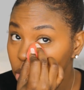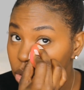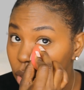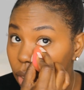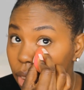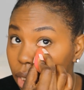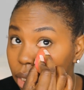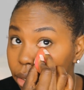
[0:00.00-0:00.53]

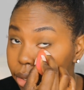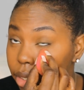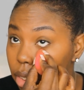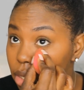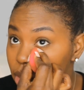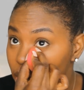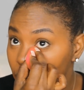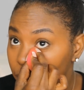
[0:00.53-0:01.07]
dark
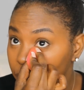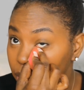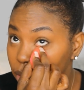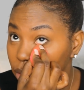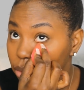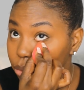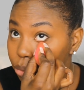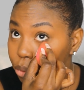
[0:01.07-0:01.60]
areas that
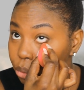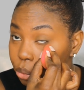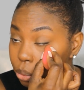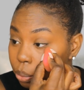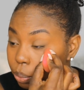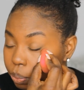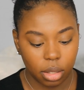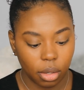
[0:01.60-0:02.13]
peek through.
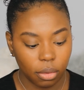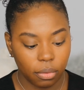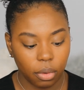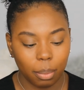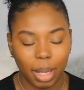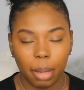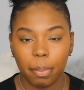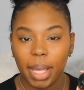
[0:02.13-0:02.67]
So
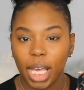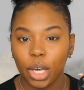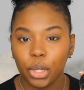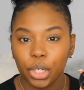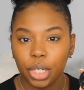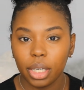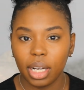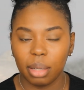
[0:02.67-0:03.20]
for my
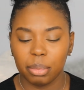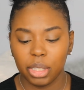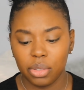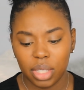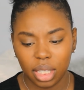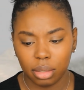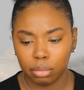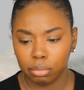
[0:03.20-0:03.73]
powder, I'm
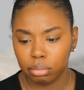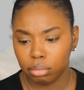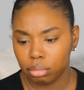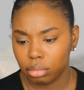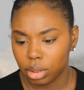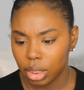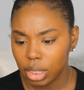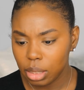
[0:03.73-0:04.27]
using
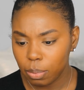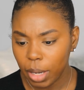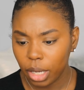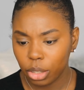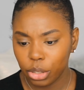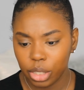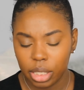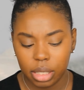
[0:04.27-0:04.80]
this
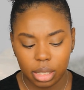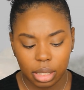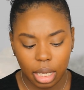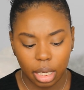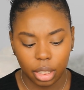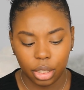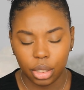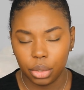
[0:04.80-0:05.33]
powder that is
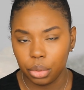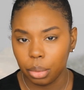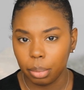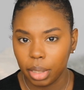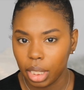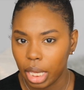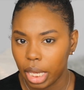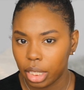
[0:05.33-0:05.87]
kind of new to
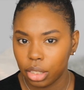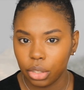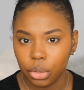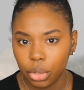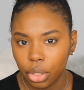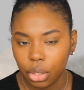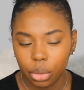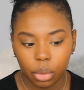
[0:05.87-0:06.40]
me and new
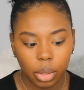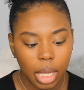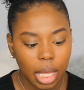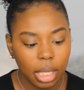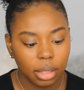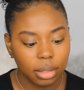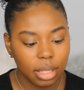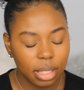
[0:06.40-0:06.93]
to you.
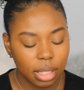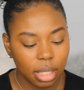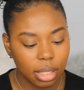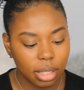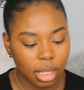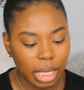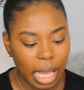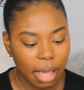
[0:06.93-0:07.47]
This
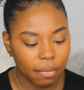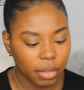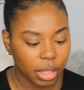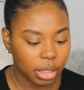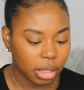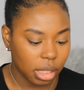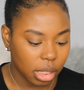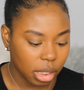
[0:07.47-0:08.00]
is the Kat
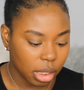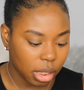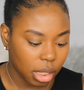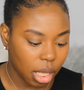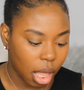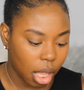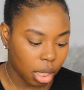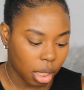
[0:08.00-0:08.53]
Von
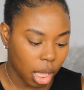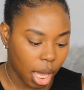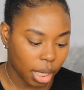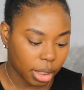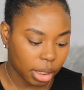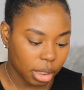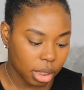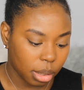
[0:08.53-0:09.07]
D
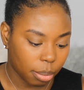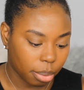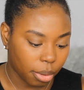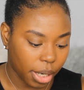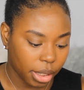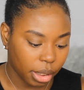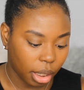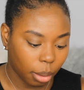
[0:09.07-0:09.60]
Locket
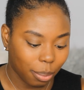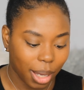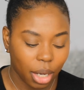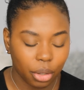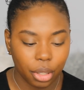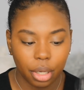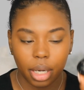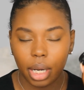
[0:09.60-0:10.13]
Brightening
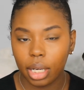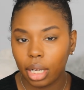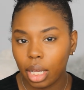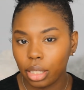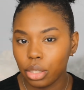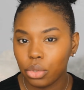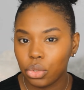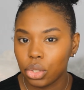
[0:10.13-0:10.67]
Powder, and
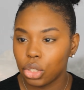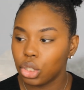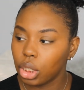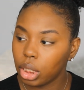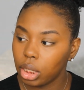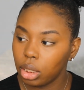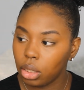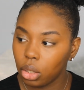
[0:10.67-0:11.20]
I use the
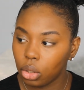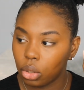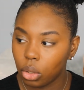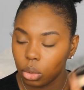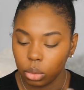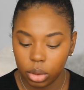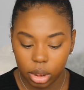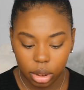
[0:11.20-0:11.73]
shade
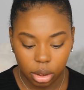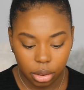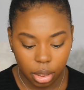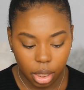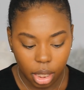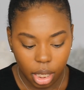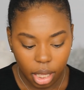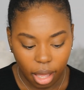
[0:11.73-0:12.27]

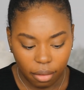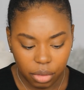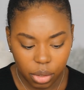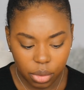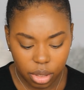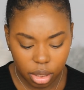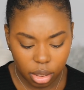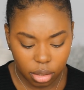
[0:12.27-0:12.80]
Golden. I've
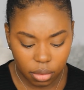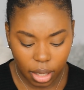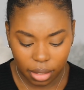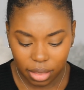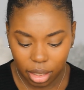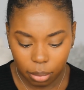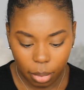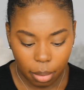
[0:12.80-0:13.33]
used it, I
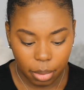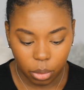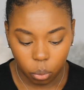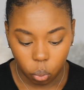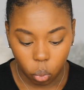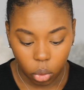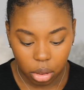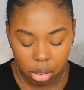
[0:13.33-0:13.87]
think,
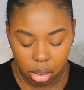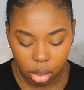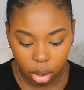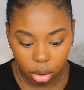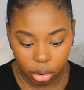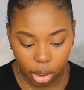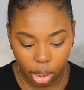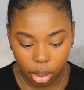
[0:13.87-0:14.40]
maybe once
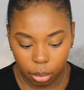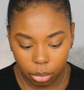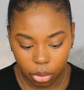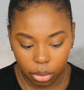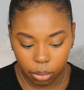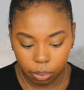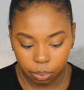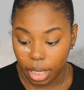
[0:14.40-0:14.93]
on
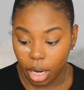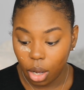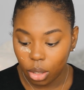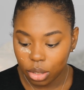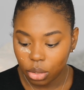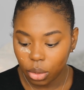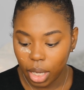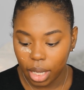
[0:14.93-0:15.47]
camera. And I
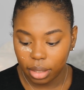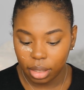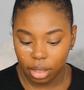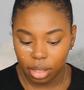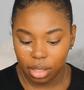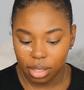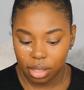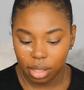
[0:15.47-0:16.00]
also got
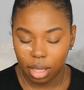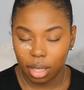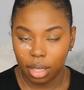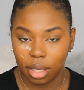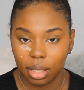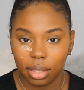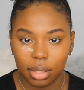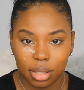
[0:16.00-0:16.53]
this,
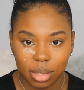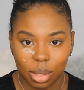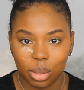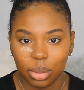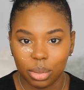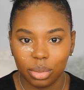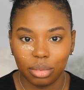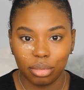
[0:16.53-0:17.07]

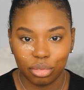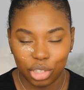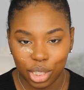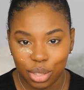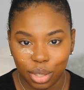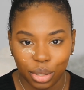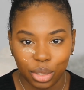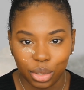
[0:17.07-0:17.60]
so
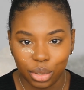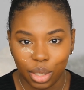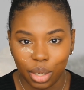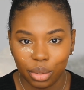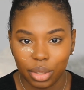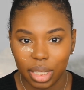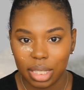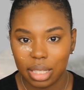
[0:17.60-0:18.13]
just so you
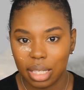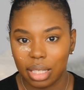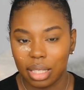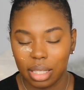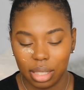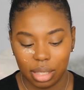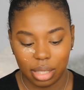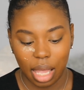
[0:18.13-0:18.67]
know, this
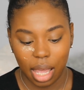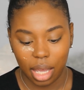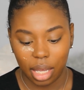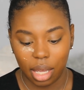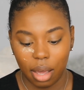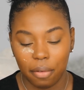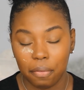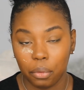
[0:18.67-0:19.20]
is
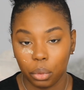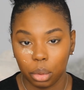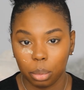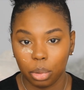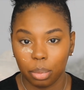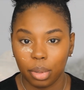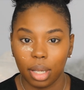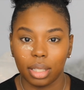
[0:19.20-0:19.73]
a
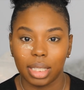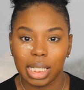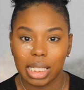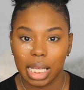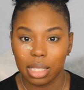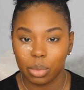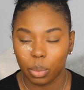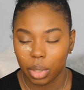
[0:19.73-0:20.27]
affordable product
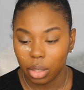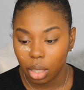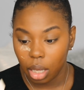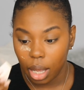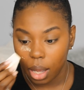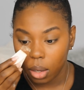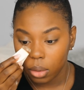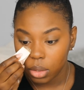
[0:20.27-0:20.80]
as well.
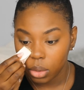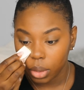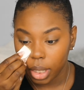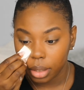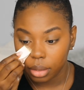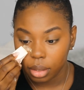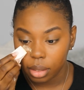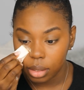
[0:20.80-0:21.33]
I also
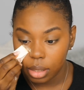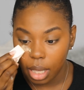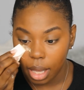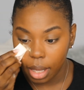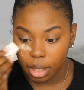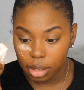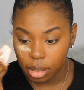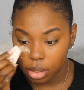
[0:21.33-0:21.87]
got this
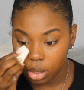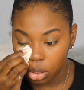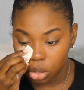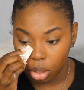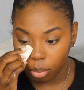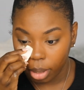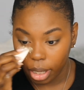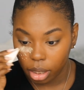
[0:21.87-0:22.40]
at
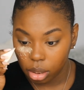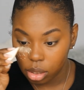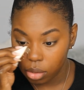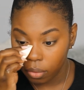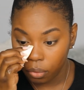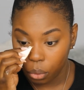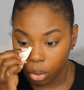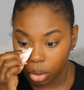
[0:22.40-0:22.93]
TJ Maxx
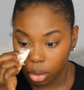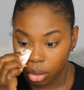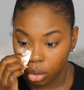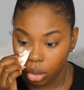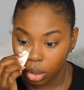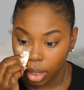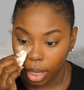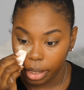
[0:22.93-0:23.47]
for
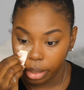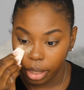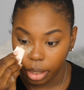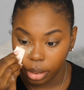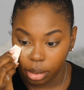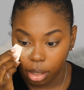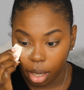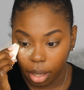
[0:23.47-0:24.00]

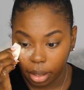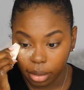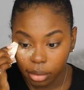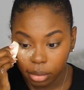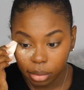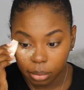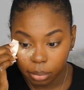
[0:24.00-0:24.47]
$9.99.